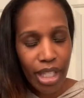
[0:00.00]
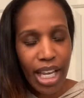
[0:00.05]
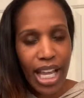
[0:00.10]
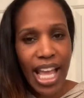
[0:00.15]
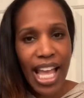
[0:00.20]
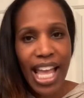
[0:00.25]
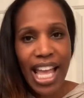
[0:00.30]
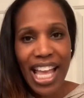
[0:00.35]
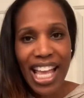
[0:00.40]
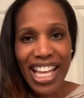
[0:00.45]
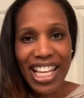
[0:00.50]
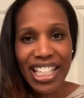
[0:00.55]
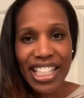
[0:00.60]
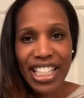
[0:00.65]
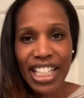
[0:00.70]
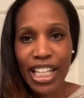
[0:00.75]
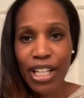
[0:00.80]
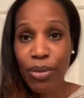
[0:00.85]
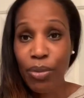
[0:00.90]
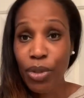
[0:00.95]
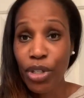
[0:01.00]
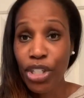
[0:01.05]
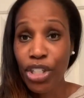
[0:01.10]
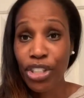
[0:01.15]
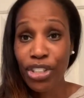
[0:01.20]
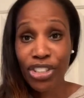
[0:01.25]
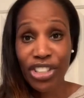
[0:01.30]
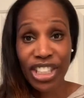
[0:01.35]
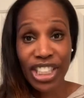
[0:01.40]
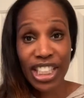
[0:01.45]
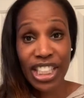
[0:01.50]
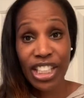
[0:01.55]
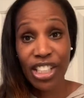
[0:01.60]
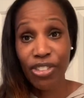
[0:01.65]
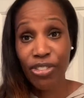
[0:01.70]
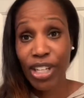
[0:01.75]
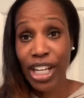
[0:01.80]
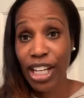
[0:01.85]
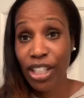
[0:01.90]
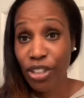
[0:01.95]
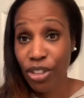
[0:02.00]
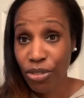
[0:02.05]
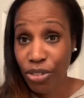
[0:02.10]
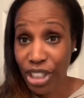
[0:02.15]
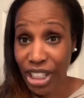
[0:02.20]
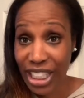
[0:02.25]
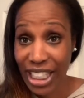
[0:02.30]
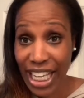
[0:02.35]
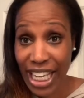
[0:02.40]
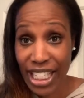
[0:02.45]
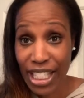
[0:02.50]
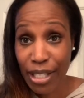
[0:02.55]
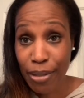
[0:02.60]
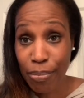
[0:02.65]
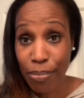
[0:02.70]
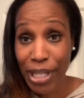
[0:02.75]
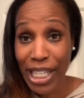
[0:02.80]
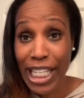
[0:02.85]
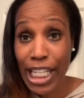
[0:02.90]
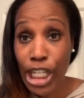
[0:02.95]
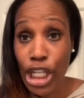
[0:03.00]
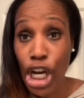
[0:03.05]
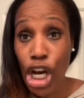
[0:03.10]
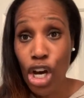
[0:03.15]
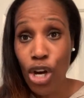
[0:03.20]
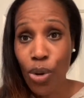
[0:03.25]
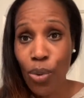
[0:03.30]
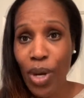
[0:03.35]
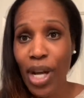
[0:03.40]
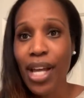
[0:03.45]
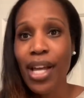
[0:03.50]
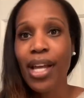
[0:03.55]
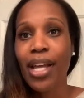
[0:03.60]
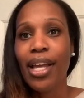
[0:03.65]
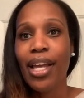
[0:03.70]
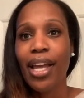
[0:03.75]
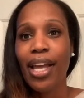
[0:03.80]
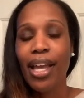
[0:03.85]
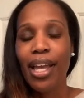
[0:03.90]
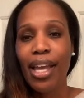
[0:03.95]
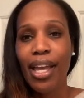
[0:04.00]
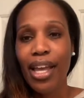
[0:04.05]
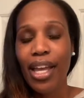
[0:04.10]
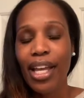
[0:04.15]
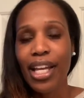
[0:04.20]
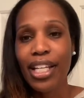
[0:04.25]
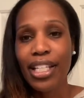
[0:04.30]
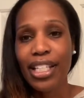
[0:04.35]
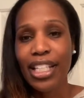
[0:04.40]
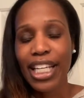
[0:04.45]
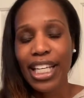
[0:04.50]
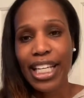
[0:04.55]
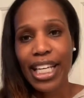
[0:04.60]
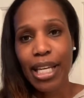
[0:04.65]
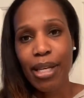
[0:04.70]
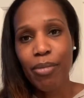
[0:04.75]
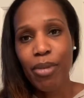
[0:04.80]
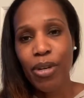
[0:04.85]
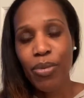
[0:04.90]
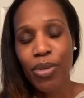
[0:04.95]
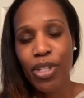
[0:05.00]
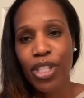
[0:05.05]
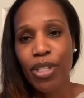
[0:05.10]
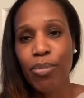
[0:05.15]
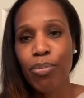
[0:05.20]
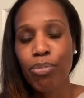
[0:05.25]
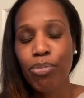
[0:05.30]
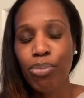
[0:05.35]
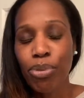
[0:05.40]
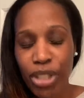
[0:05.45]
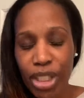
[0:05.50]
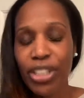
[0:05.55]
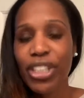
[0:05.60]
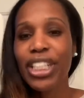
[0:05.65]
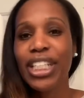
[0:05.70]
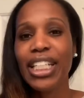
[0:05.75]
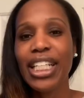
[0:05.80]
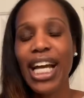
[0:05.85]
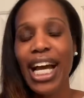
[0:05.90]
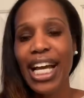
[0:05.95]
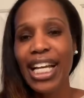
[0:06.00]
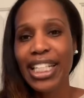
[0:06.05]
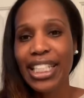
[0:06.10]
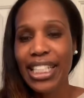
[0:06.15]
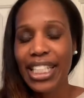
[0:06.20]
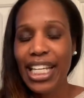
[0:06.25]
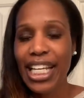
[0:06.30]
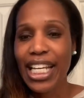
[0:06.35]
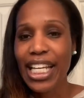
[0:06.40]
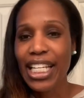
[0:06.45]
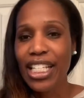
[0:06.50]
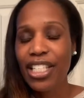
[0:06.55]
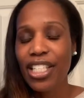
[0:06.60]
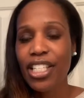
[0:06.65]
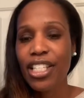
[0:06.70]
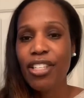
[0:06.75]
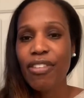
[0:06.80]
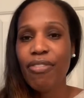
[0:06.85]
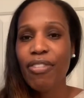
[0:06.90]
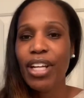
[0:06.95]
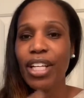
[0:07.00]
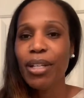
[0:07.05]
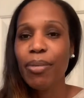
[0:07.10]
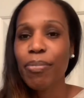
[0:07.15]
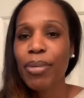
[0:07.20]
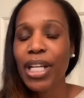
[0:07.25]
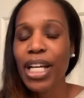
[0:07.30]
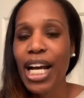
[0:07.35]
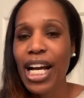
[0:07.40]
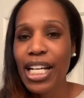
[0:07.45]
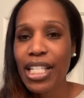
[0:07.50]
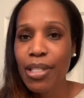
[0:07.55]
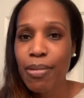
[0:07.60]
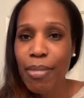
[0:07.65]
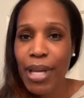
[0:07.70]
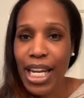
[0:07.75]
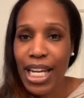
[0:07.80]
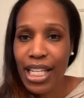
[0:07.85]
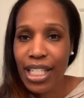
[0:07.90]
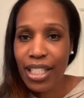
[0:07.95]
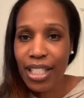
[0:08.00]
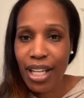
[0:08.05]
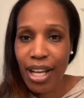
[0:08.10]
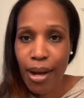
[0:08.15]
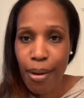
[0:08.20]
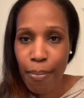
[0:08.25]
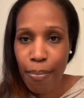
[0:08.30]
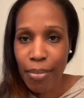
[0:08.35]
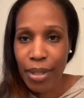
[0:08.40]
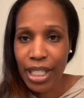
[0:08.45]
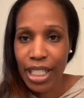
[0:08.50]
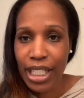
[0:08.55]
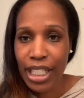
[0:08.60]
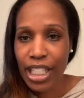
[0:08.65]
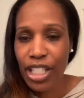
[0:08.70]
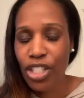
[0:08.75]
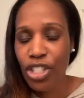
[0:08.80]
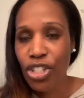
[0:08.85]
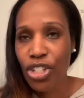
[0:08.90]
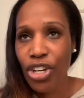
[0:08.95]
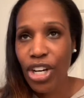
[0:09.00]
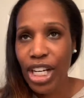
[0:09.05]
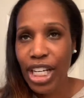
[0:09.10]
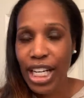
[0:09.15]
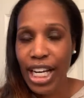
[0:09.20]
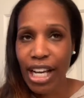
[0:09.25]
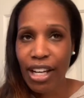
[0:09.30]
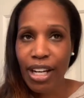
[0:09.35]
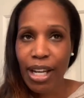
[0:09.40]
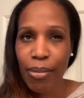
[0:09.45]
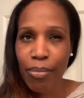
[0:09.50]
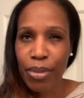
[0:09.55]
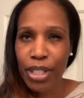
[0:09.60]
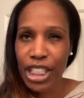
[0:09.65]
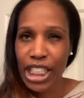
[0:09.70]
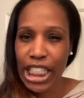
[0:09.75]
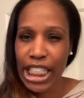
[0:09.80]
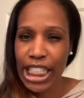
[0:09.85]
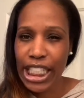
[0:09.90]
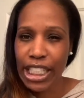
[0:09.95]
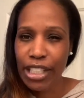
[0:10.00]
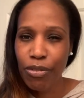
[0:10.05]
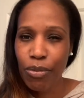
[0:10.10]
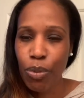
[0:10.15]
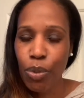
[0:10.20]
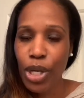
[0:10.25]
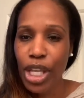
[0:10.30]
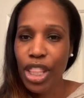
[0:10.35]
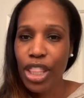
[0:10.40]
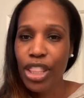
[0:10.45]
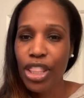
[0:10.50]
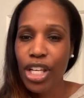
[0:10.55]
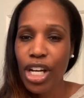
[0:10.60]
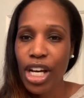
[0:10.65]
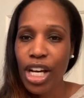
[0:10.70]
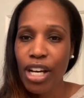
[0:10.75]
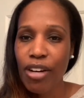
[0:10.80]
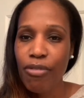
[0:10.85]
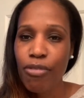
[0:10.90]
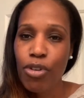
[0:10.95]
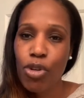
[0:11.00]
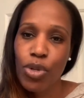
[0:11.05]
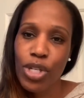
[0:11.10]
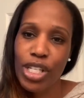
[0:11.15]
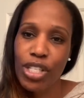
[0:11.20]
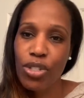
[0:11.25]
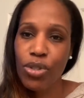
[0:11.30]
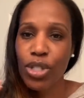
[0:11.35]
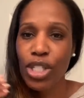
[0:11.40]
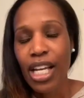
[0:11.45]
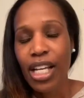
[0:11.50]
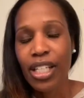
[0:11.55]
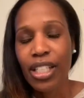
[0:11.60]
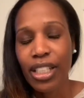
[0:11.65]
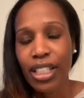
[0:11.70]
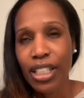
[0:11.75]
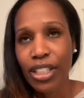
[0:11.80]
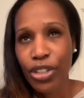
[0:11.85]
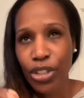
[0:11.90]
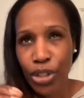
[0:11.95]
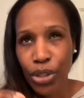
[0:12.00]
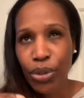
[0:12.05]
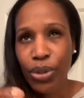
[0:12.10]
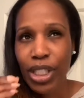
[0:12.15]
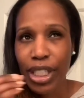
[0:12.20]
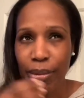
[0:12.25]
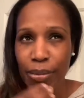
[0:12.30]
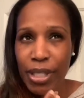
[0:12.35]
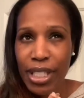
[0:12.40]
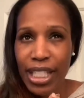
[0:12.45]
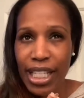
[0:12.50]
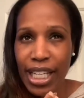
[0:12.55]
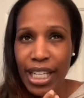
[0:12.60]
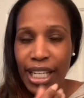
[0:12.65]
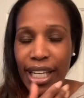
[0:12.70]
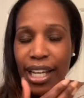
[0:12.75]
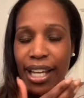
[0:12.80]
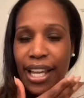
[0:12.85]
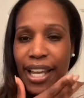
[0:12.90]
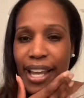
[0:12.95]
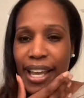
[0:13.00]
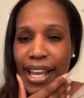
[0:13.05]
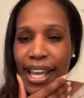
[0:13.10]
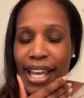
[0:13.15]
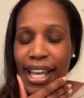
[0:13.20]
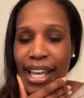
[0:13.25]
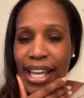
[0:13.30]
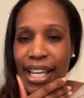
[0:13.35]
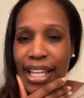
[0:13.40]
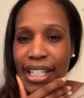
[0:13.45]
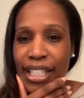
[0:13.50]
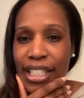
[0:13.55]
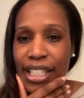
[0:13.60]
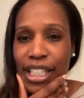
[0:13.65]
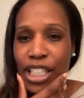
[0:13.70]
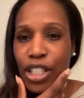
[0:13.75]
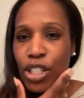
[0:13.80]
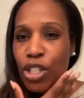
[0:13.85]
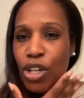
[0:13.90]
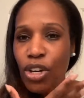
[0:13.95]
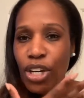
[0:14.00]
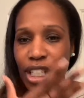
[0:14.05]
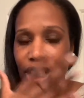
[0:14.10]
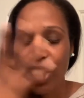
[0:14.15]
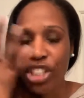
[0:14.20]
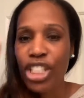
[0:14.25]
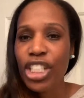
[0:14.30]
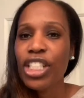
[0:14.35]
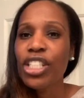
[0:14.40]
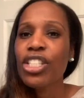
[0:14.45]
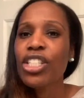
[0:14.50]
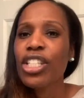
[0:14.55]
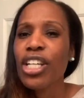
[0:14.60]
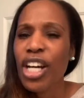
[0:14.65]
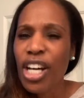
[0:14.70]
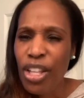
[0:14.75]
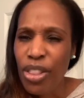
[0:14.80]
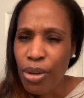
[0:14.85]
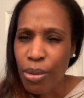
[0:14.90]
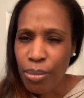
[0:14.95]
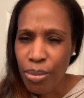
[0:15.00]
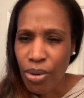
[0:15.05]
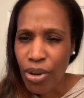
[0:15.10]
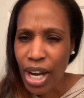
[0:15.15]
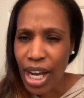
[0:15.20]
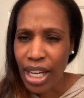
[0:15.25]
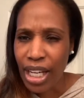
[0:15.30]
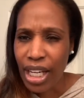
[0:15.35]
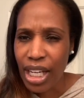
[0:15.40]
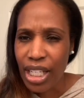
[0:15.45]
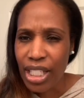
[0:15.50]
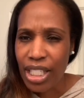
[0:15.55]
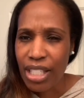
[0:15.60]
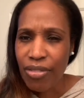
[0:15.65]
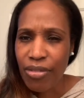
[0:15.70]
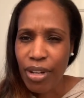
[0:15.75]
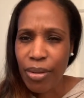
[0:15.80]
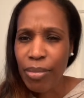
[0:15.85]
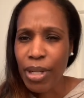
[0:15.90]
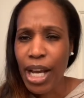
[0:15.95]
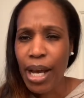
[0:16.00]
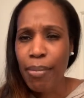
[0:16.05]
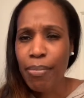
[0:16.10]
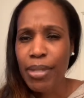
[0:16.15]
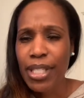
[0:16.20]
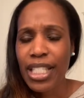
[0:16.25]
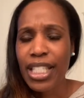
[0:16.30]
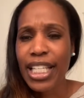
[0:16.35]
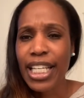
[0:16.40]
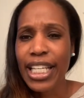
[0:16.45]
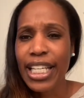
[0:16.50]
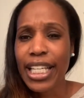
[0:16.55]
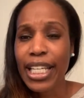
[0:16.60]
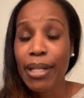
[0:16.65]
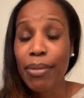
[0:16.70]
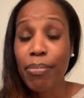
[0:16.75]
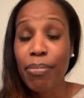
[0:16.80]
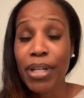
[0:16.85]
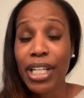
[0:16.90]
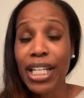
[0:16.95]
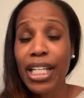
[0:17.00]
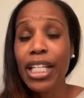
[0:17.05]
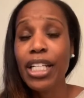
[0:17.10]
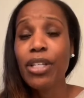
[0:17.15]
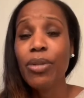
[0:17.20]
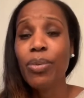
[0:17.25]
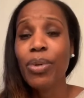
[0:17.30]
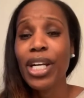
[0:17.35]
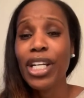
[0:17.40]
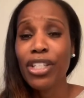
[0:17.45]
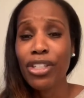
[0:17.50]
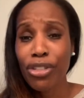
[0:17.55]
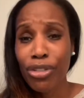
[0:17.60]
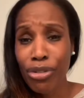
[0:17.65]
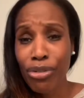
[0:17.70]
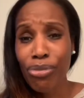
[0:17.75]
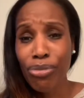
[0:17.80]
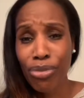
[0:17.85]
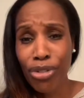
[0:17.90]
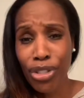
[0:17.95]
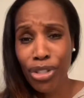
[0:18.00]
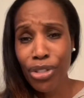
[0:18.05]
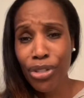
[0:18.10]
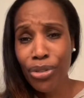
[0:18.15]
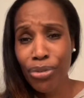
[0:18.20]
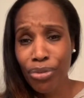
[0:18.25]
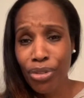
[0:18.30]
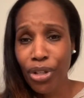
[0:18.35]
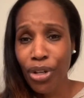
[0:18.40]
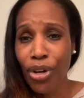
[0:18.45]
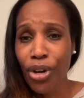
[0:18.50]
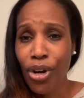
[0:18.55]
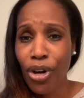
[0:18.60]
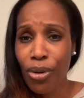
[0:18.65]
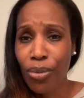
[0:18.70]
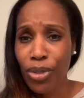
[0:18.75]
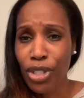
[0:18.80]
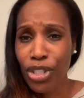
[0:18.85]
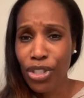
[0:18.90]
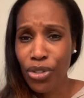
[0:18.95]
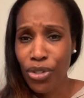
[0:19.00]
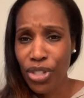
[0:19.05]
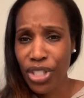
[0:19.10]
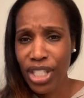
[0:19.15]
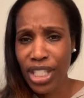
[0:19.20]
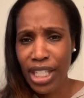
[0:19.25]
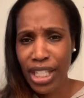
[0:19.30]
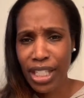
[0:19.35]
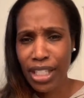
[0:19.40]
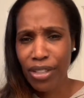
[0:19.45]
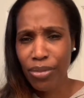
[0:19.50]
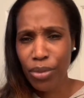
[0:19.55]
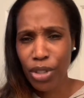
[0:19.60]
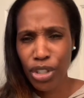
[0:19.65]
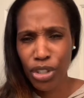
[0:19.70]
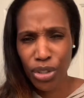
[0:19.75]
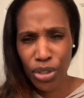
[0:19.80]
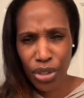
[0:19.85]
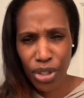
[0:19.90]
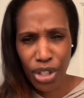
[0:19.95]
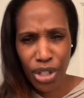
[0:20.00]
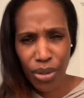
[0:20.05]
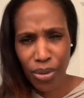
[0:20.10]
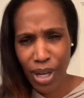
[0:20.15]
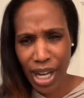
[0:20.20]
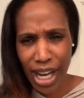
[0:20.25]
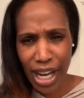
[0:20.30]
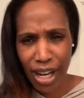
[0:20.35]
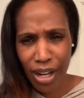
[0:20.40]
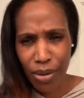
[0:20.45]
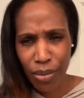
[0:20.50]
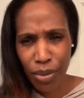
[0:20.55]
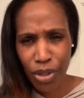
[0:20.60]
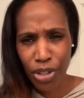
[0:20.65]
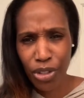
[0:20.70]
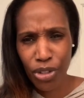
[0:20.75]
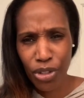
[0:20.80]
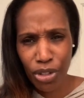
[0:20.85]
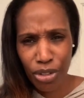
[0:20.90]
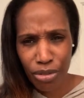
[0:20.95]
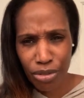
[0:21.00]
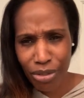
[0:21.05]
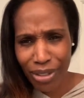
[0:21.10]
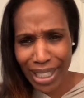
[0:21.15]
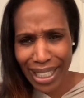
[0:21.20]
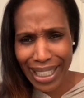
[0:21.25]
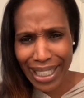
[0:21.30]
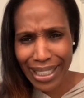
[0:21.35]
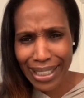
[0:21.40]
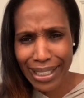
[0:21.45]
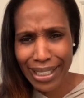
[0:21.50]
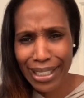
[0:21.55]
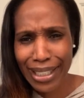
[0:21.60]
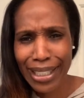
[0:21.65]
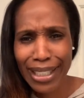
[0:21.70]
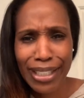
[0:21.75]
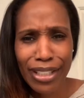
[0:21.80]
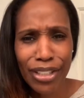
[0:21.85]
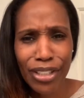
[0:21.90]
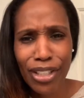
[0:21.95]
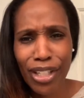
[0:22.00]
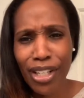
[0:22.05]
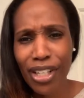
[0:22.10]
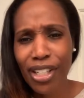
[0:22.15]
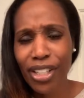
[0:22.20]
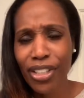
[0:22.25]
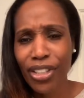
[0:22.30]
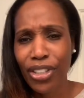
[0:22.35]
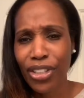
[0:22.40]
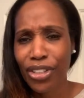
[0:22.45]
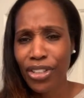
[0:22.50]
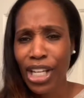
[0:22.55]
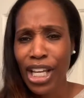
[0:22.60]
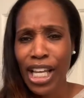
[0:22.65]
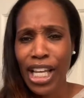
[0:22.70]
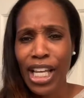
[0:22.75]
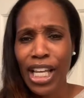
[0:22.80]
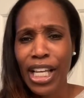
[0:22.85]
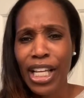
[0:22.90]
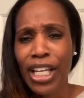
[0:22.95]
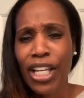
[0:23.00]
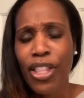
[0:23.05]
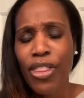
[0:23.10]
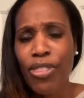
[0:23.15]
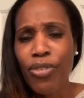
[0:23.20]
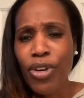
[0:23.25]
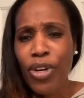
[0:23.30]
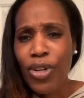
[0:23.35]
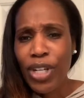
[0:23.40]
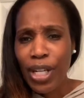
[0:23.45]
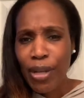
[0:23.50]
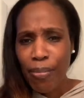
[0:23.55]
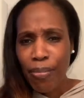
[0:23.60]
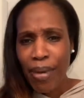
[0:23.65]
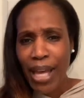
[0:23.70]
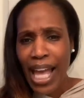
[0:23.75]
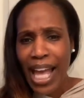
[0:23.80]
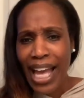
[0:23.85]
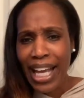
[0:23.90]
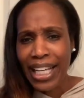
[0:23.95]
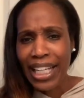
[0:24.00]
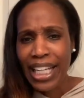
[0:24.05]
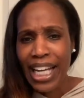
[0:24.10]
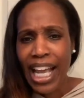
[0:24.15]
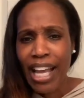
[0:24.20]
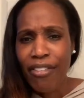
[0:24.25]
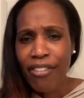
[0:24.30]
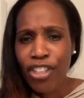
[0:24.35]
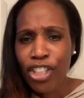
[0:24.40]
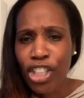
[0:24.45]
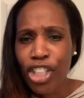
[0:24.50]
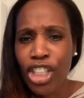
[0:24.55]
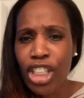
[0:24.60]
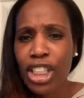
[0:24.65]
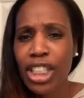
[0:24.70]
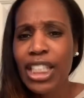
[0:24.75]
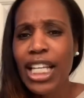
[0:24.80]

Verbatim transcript: And they were sitting around over a glass of Pinot. And they came up with a brilliant idea to develop a cosmetics company. It started out, I believe, with a focus on nude lipstick and launched into other products if I'm not mistaken. But anyway, you you recall when you sit when you go out with your friends and y'all are throwing it back and having a good